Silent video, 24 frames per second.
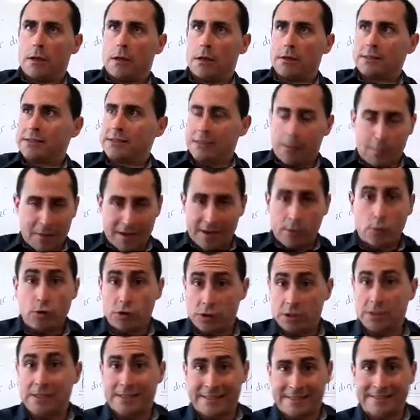somebody who's
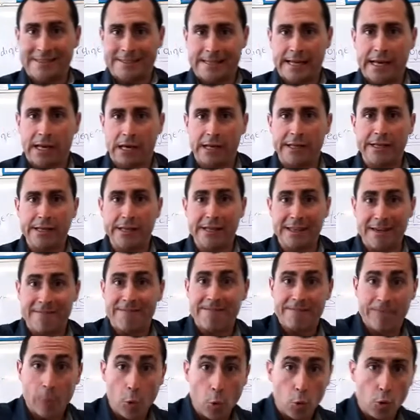selling the
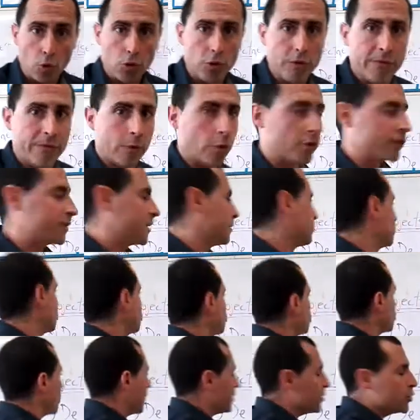food. For example,
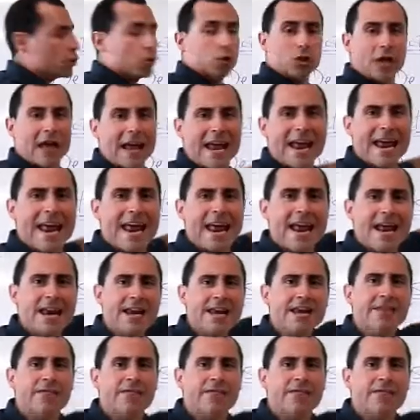you can use any